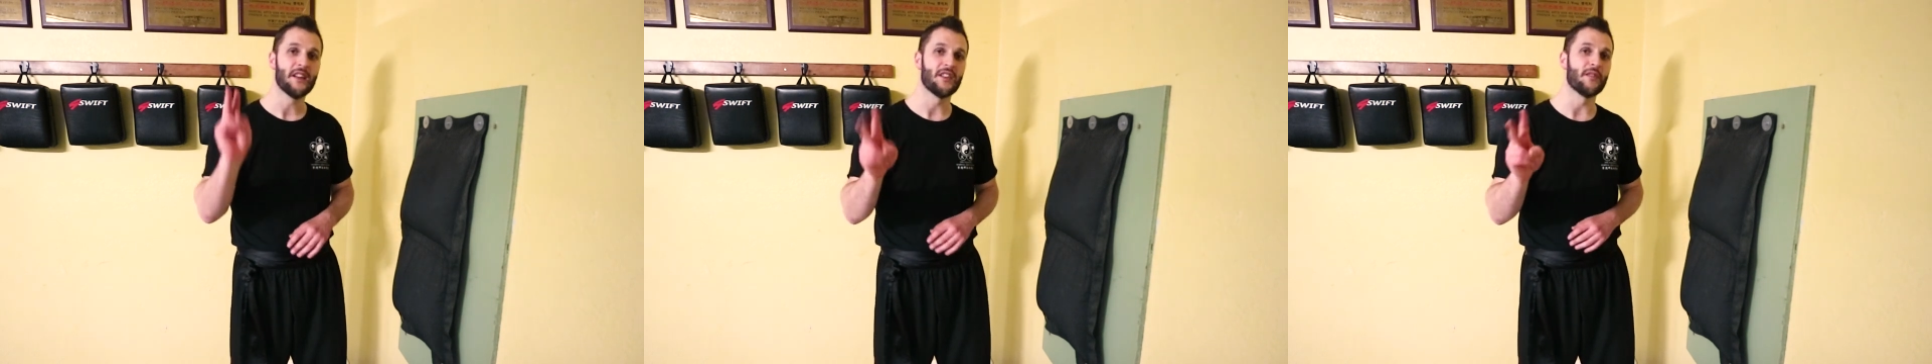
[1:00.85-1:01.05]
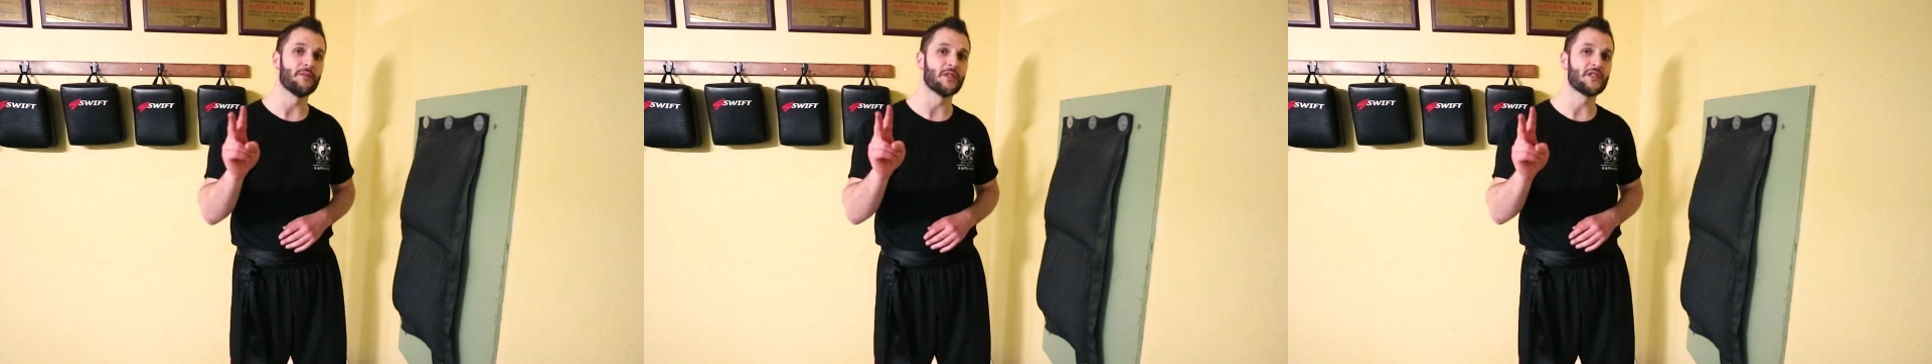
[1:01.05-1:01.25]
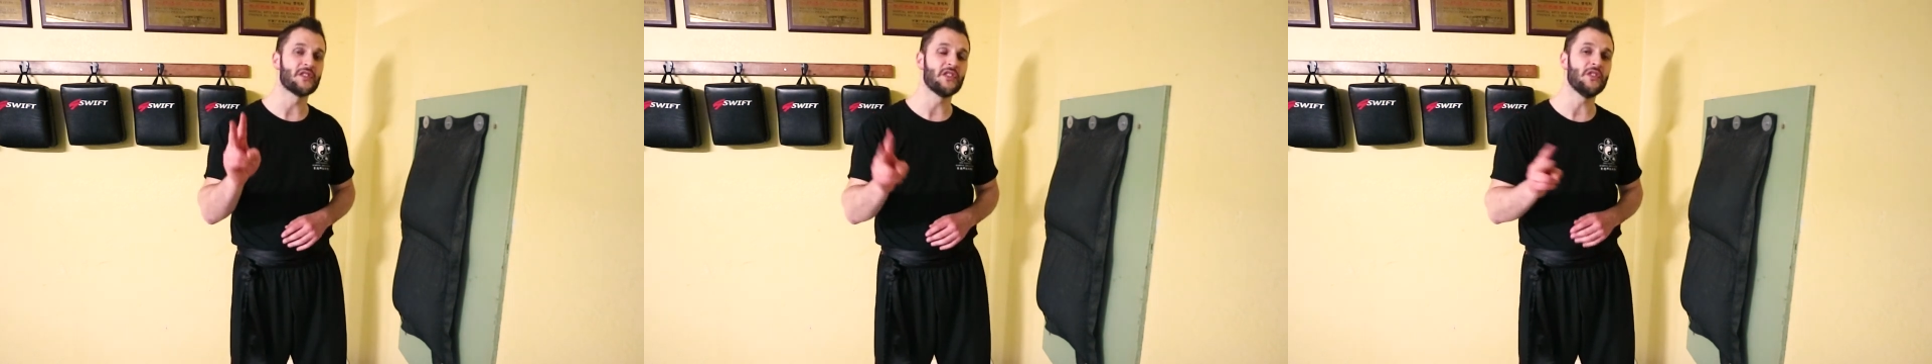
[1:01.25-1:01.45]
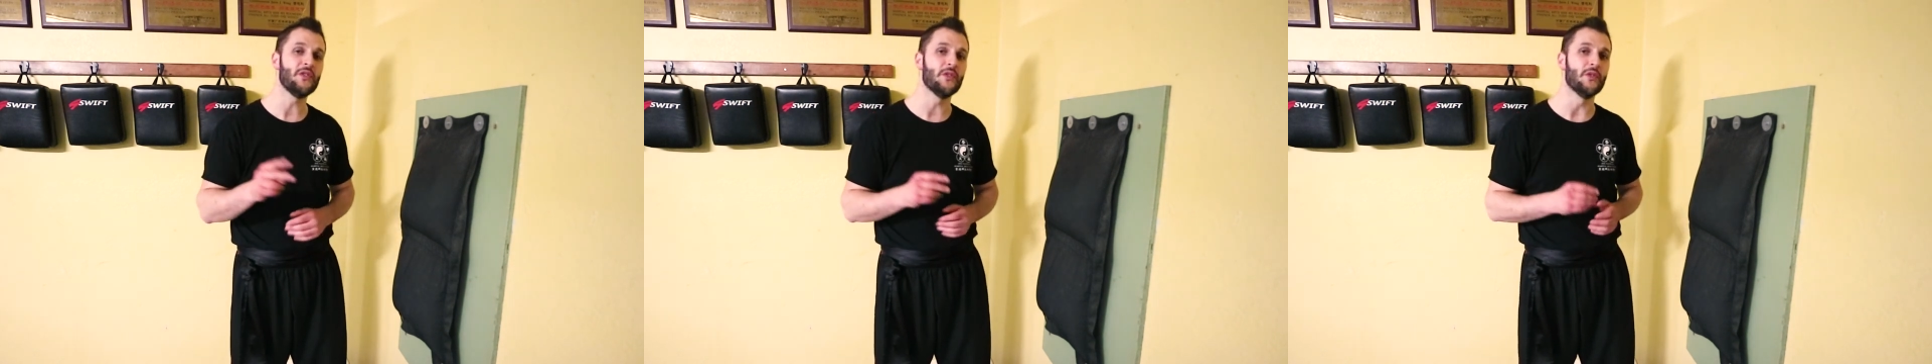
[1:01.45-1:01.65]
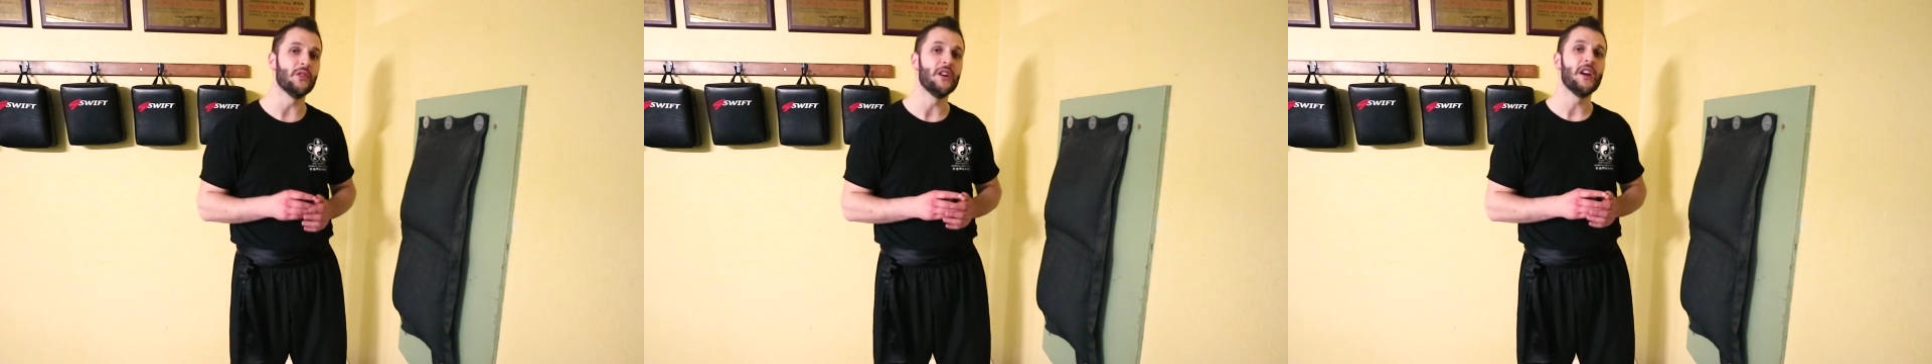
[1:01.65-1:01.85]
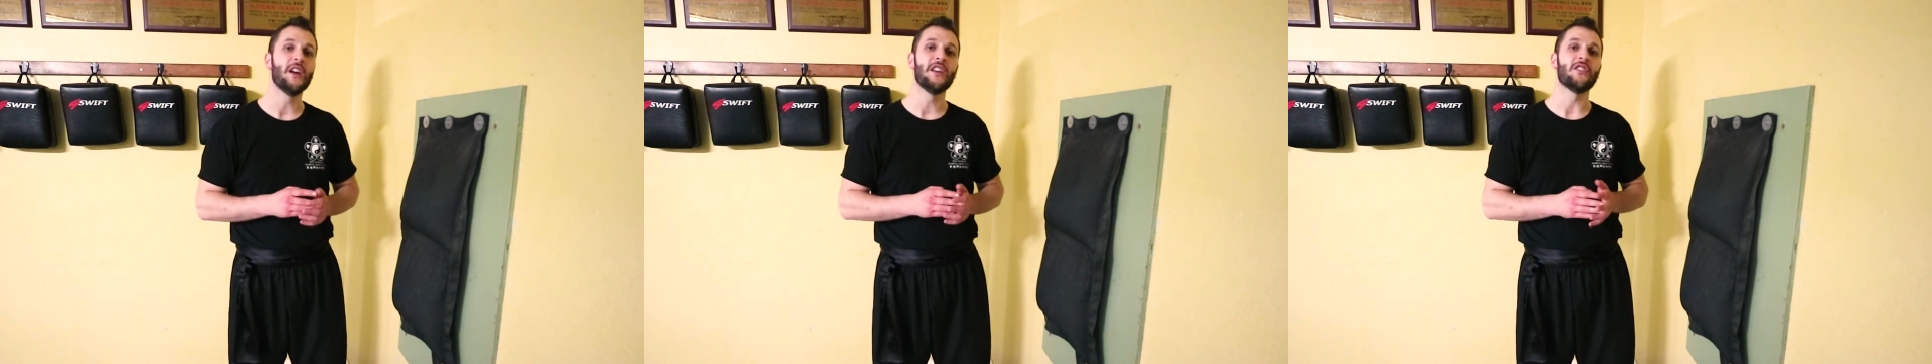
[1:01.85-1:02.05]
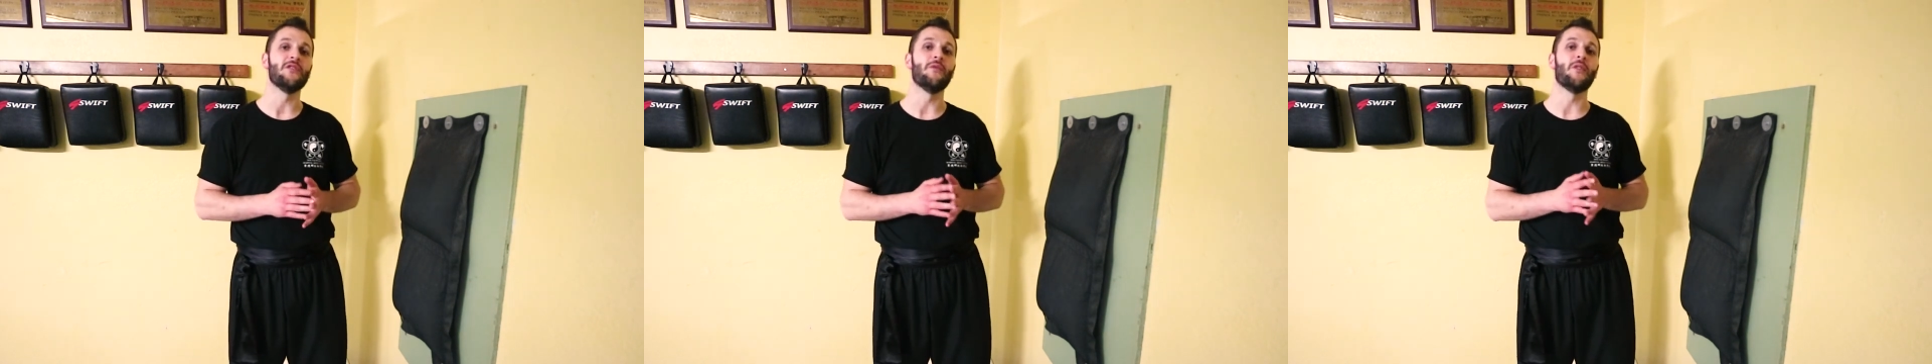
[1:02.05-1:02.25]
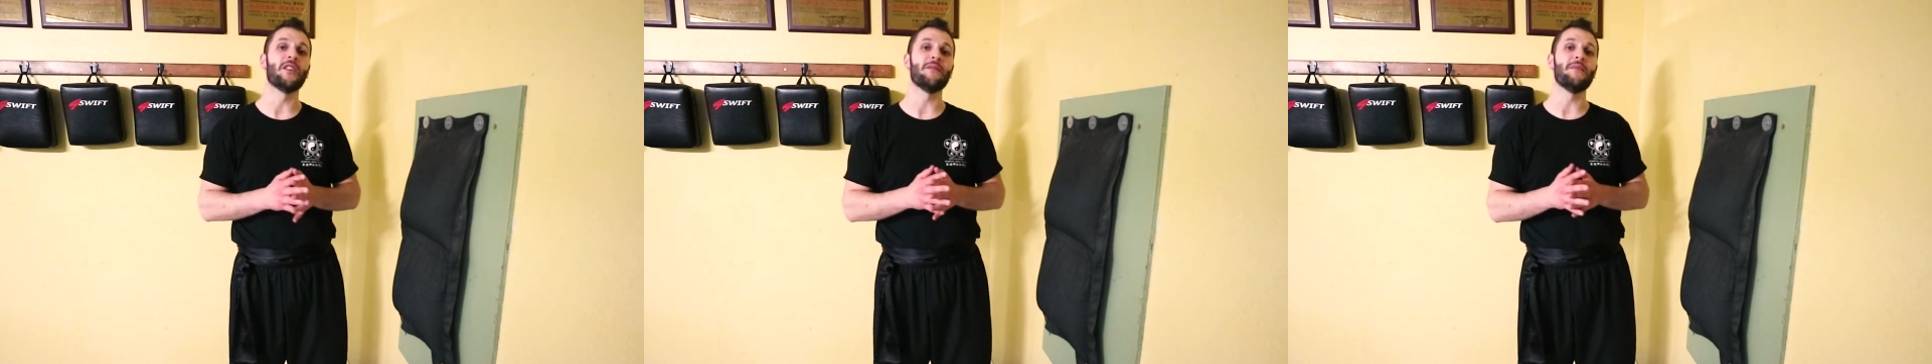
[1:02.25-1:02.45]
Number two,
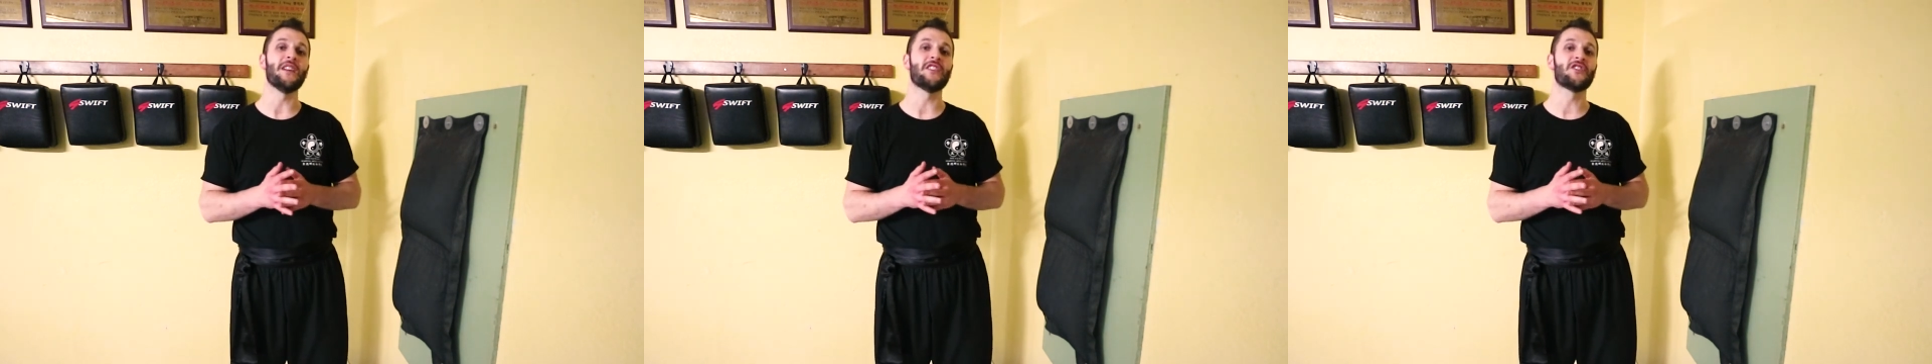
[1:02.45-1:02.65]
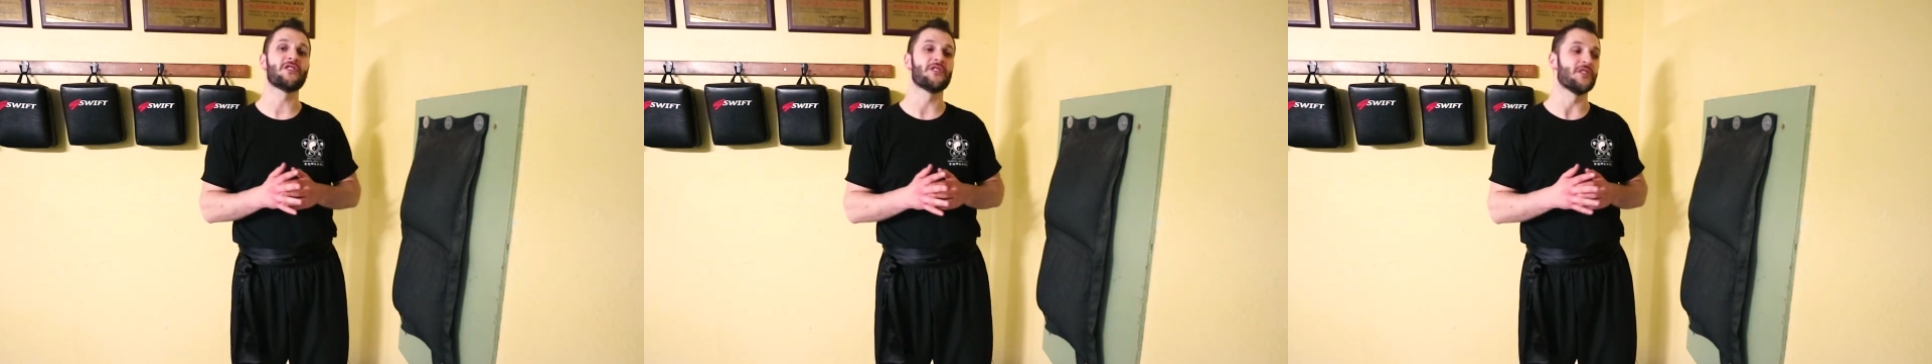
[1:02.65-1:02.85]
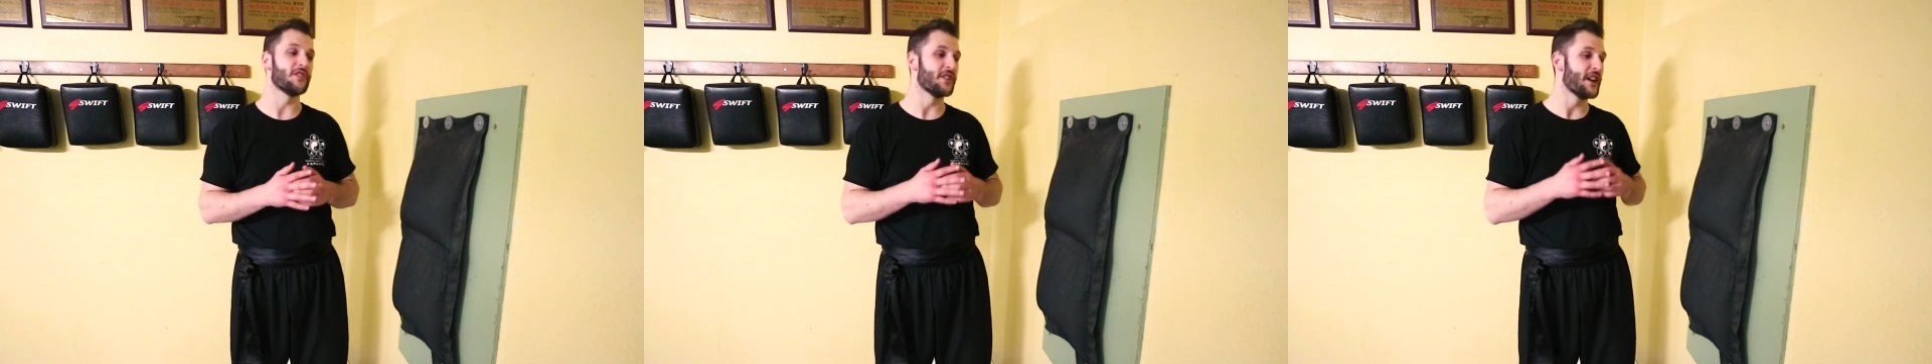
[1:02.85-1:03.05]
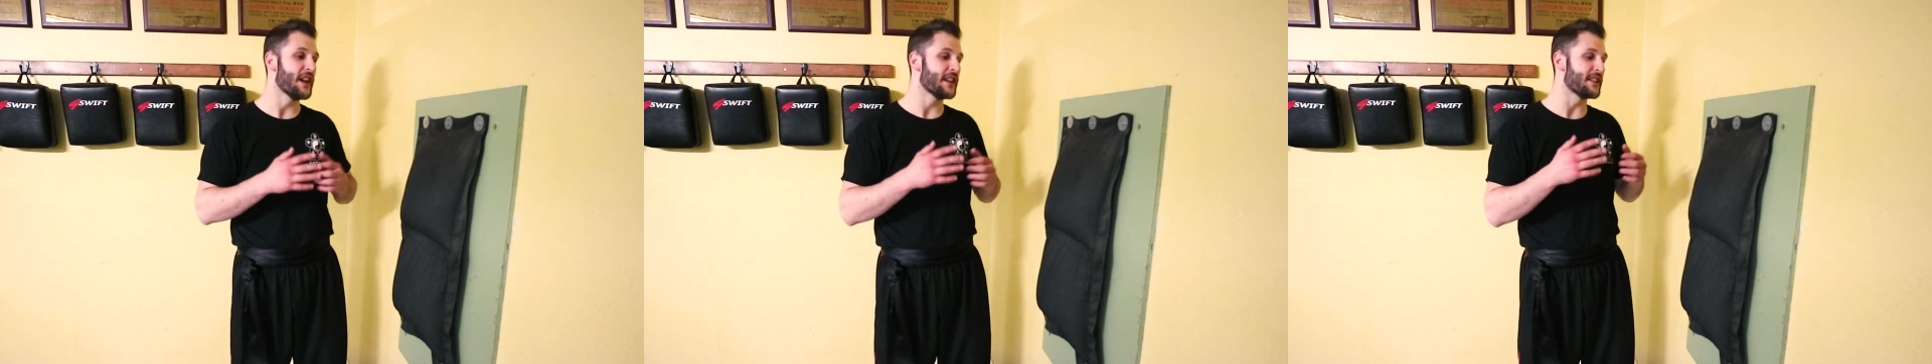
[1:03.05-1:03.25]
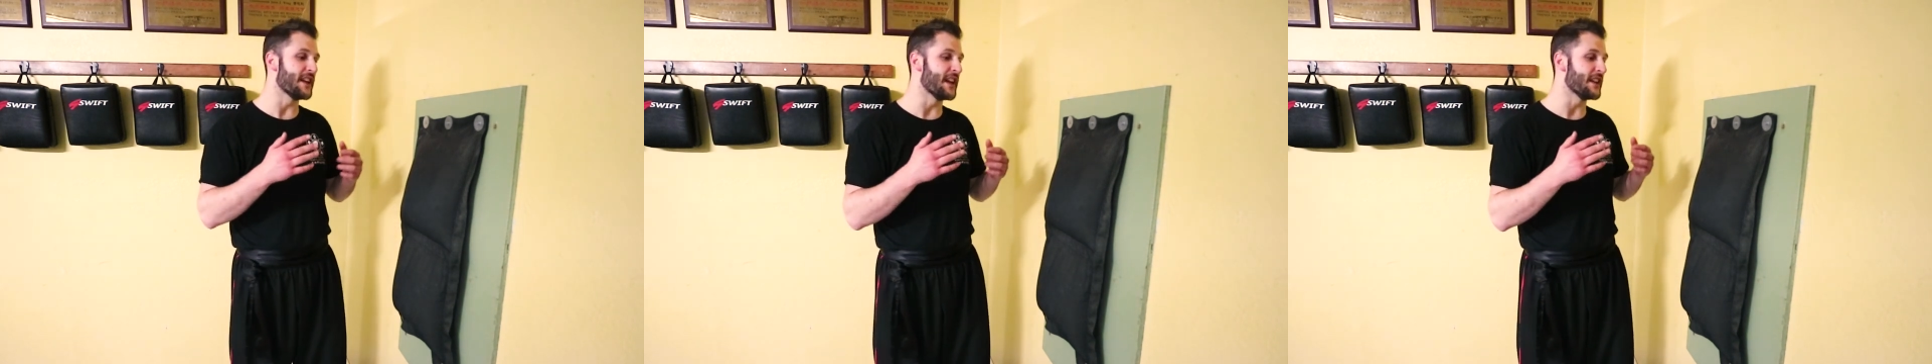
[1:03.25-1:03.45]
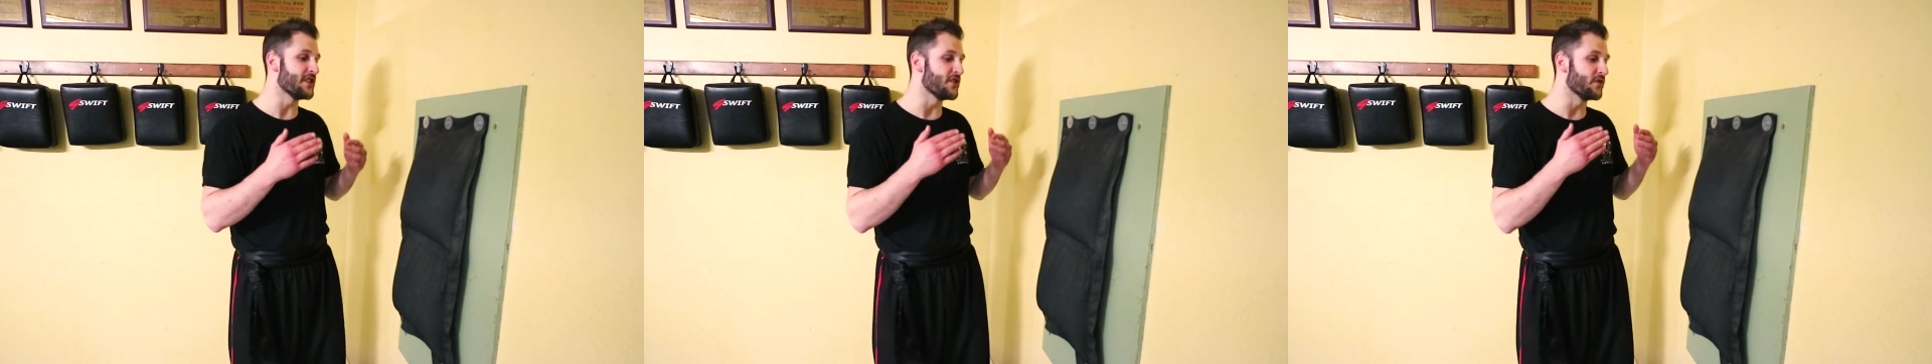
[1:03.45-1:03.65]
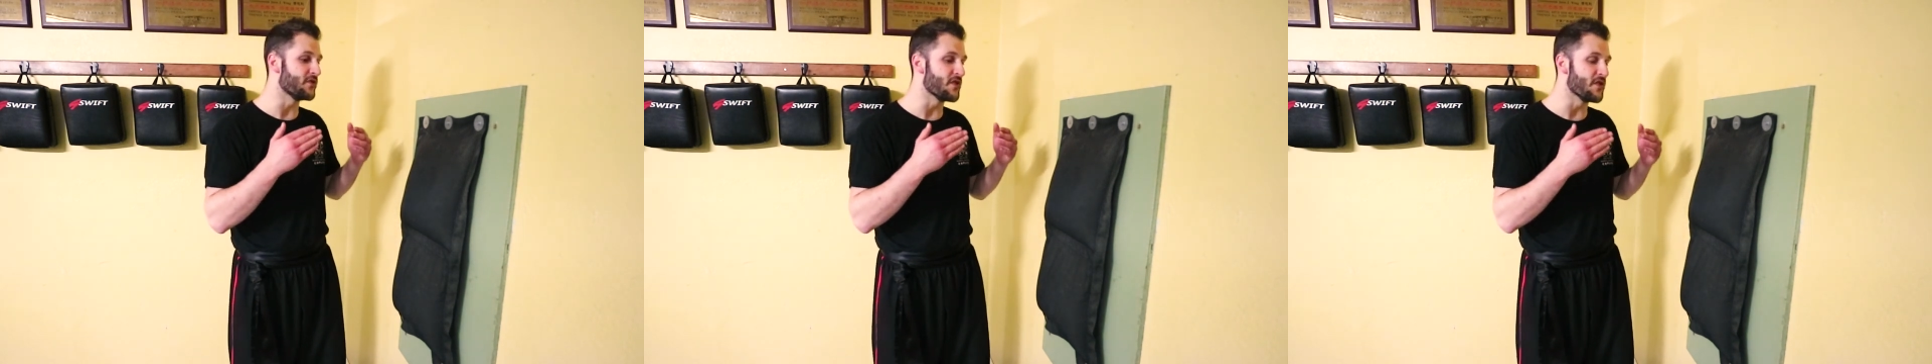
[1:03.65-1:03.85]
you wanna make sure that you